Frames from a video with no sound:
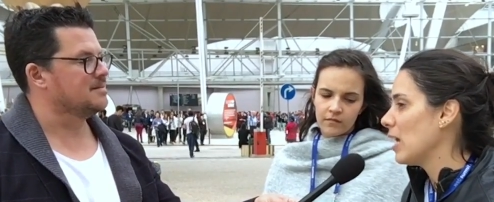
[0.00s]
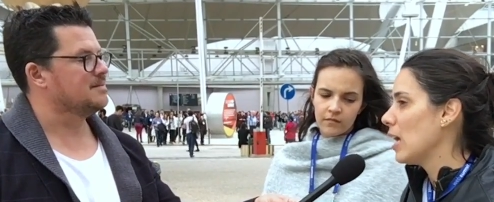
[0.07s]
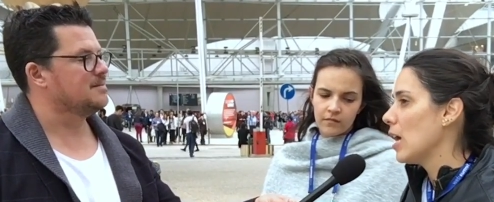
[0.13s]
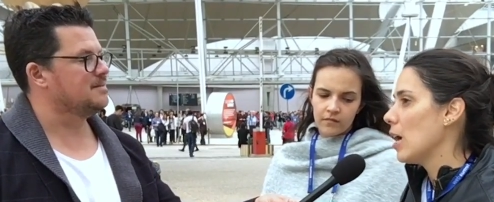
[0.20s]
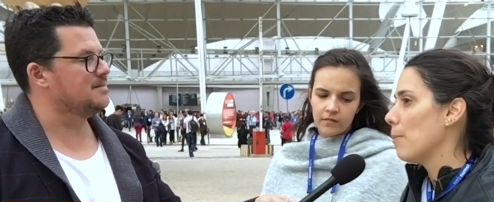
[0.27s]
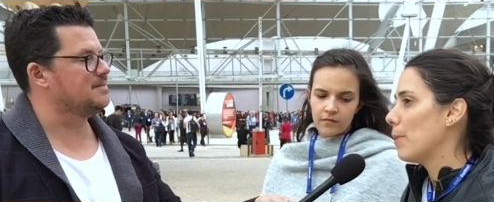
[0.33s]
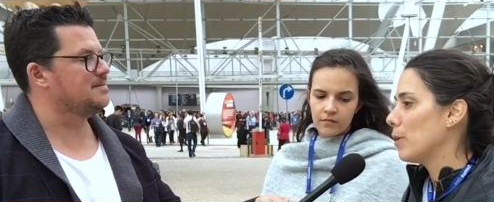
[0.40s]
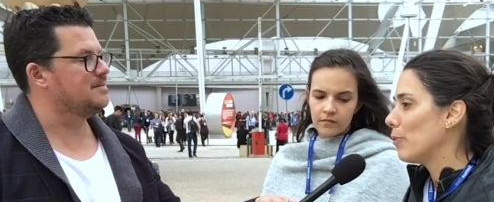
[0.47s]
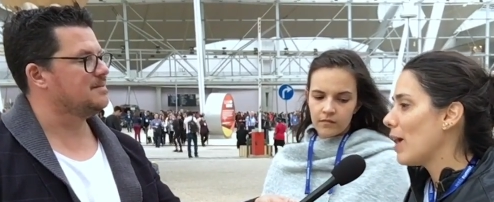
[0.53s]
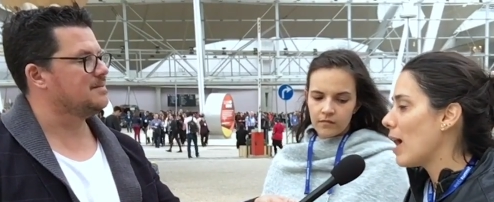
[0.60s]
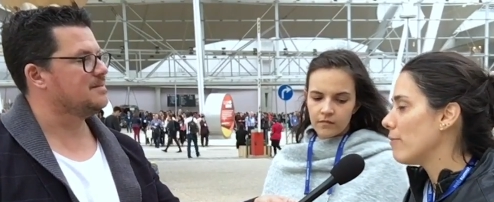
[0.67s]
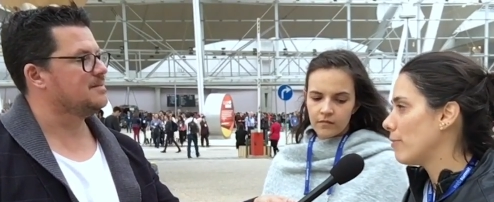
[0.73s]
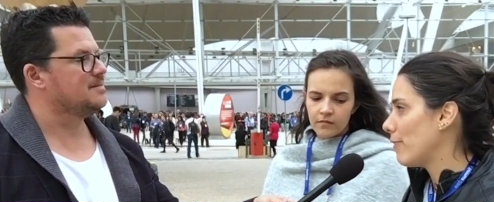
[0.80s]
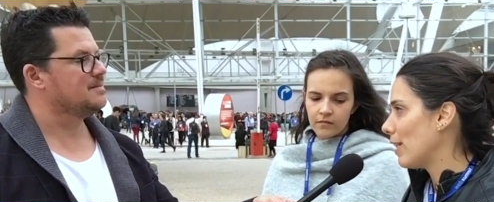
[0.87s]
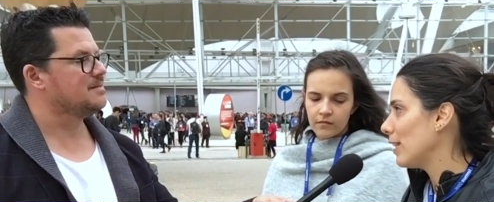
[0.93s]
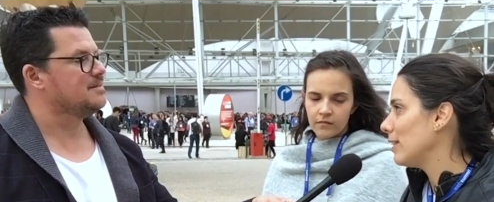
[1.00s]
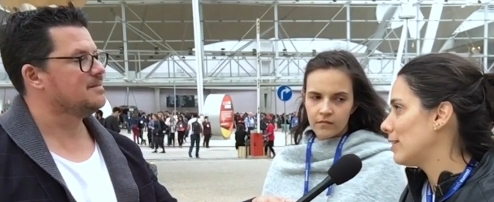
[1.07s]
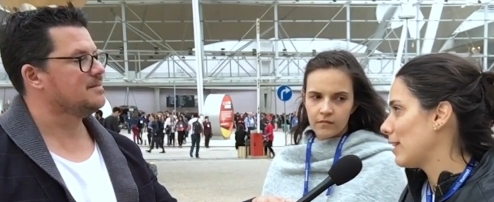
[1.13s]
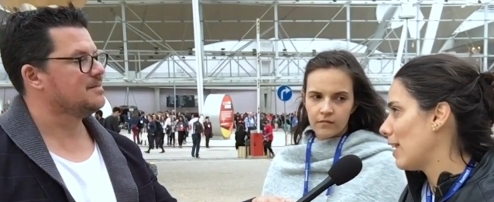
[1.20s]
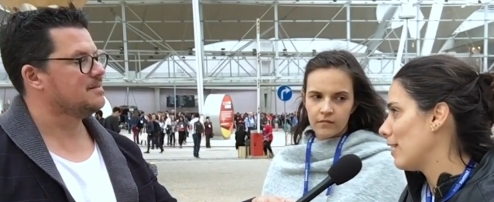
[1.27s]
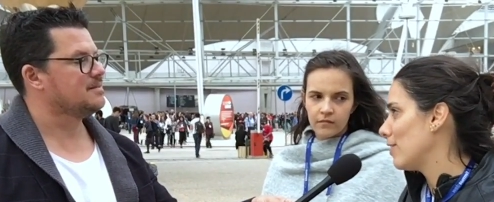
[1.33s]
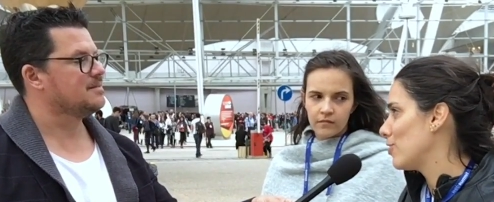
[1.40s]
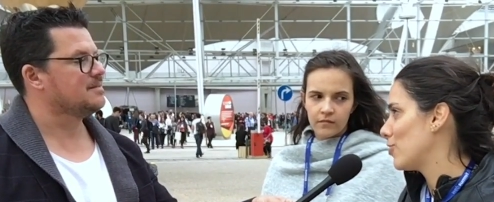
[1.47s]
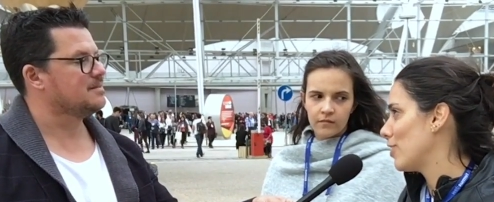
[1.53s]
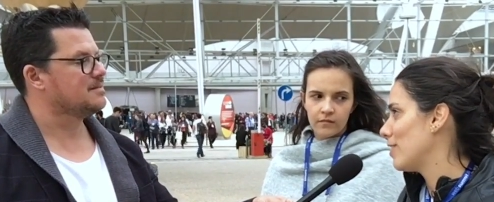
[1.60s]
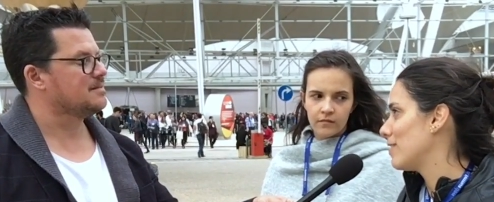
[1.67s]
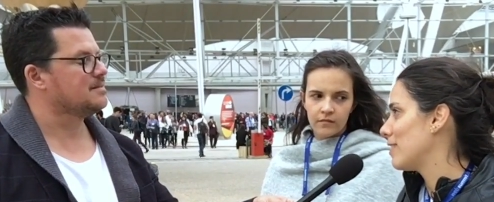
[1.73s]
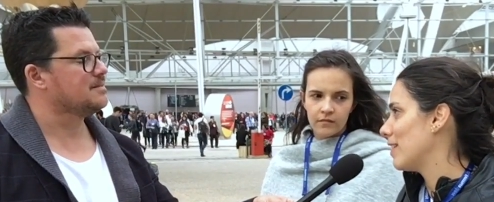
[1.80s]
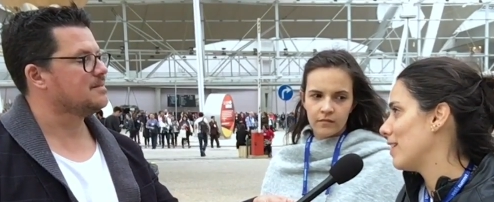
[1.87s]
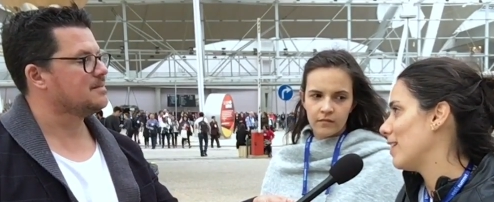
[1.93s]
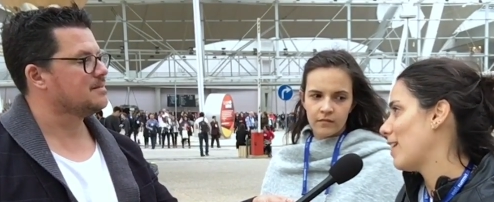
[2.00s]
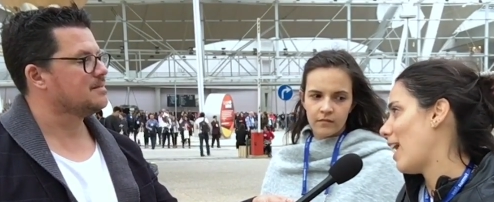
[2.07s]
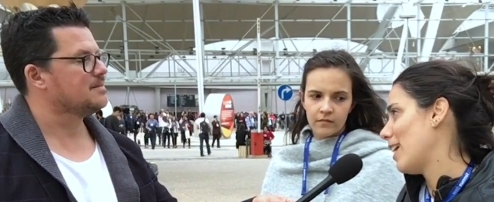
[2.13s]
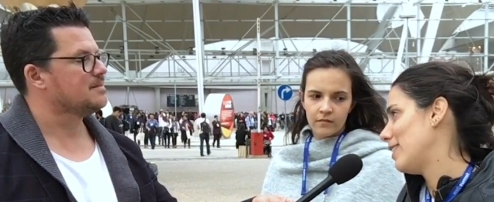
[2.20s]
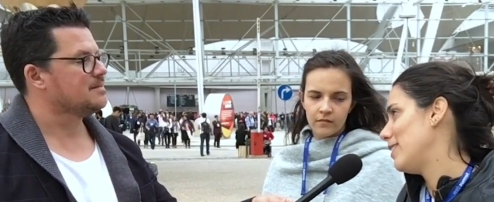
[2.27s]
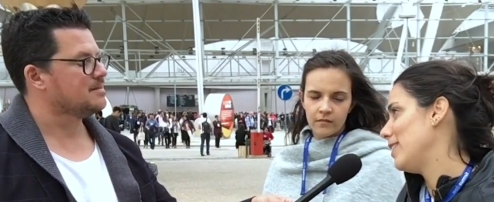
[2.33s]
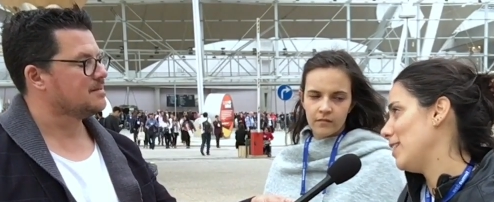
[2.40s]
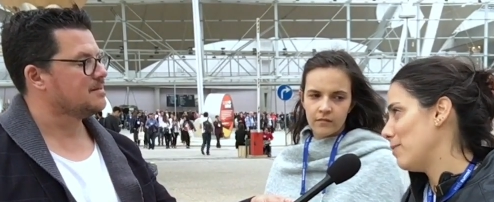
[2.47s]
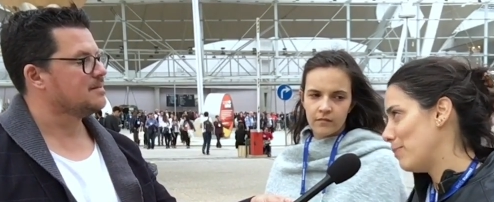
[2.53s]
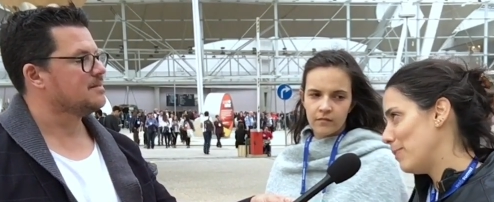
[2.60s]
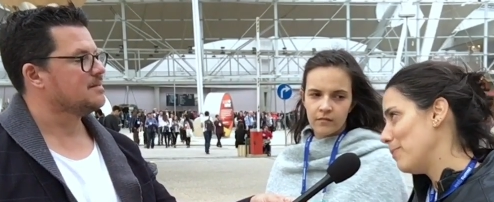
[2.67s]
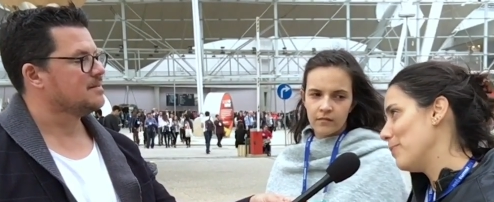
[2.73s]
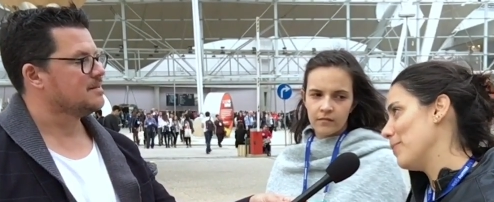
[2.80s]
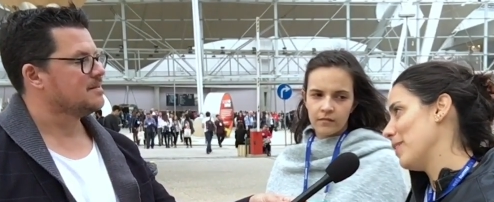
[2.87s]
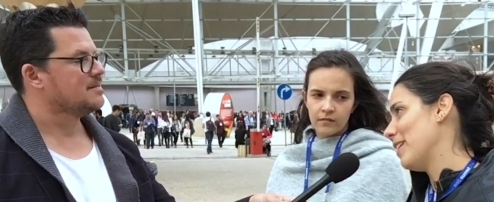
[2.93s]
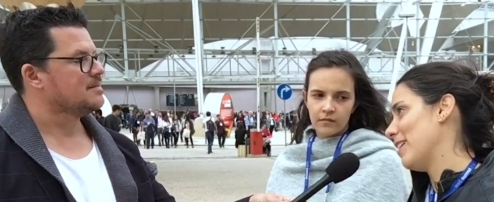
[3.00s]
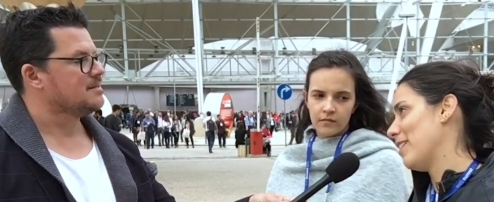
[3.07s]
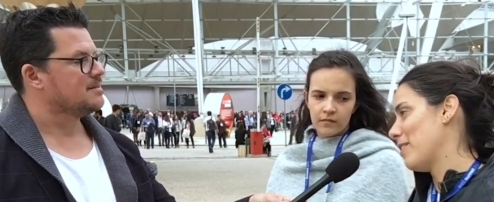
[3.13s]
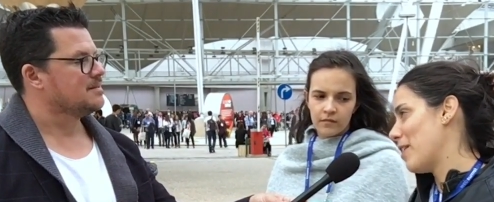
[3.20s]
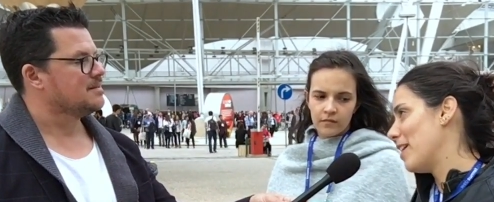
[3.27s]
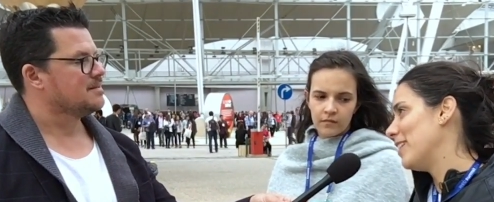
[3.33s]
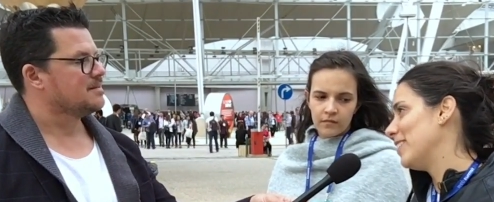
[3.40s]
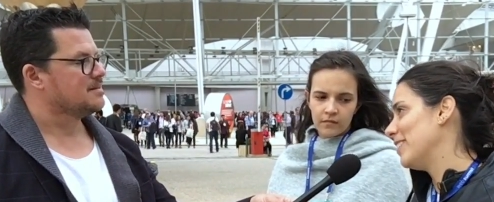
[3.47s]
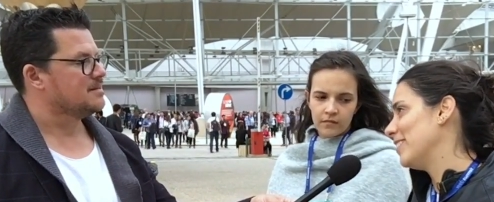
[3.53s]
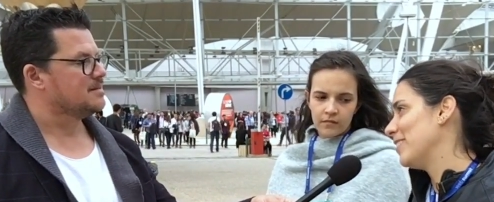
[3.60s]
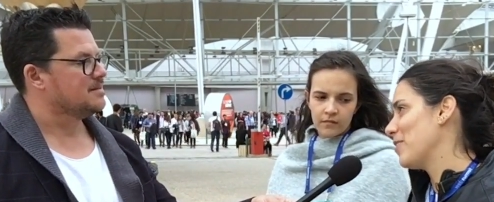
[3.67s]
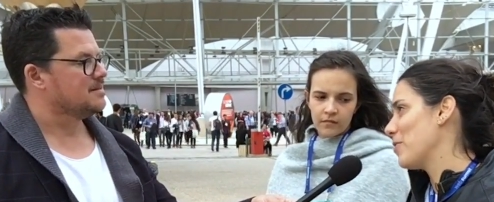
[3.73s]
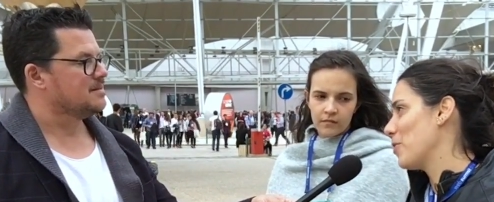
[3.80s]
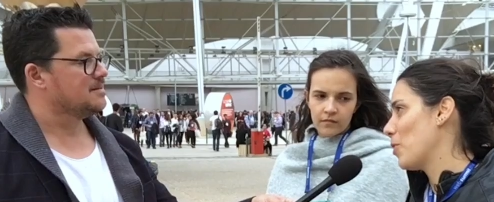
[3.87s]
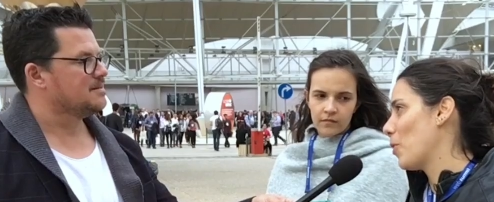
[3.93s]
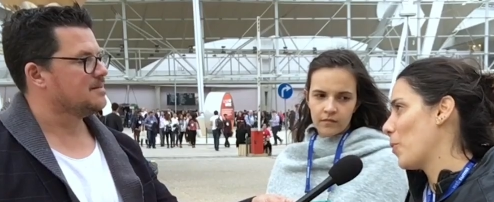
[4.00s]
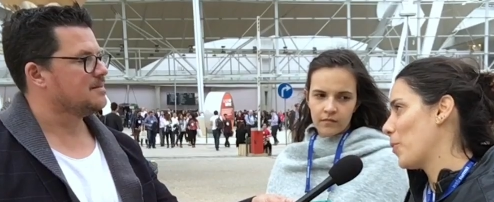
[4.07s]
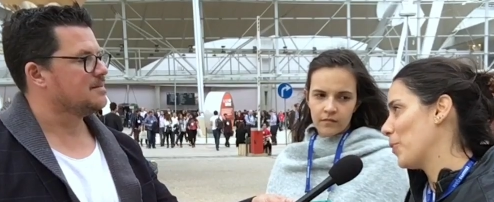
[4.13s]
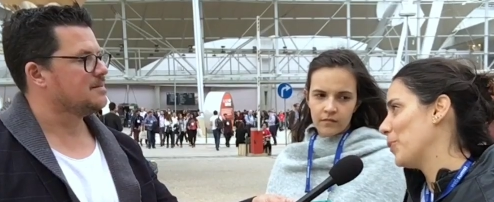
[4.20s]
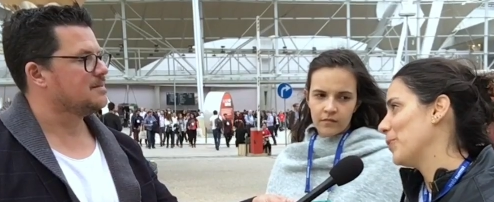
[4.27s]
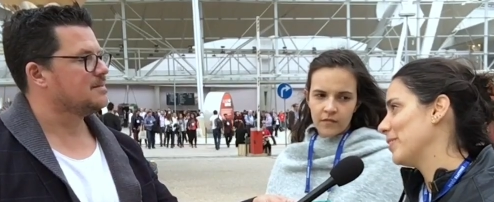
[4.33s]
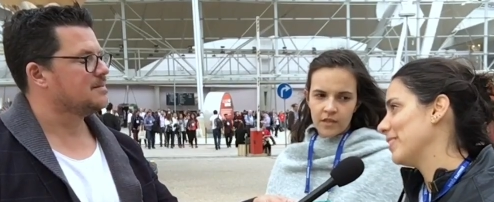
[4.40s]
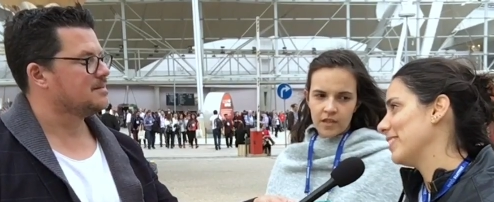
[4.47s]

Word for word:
Speaker 1: Mm-hmm. But we have a very intelligent uh, I T, uh, you know,